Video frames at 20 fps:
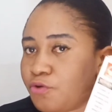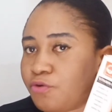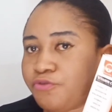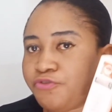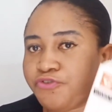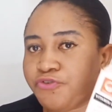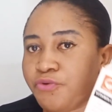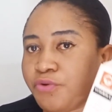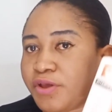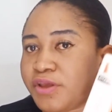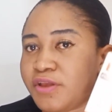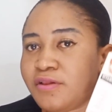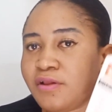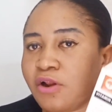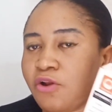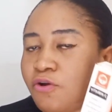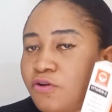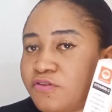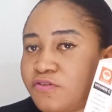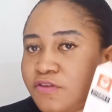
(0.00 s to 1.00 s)
No joke,
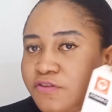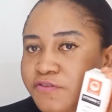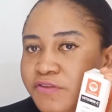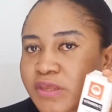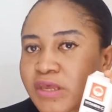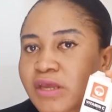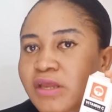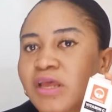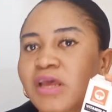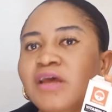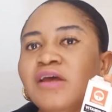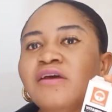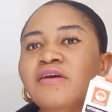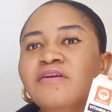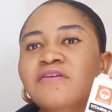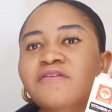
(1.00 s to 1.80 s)
it glows the skin.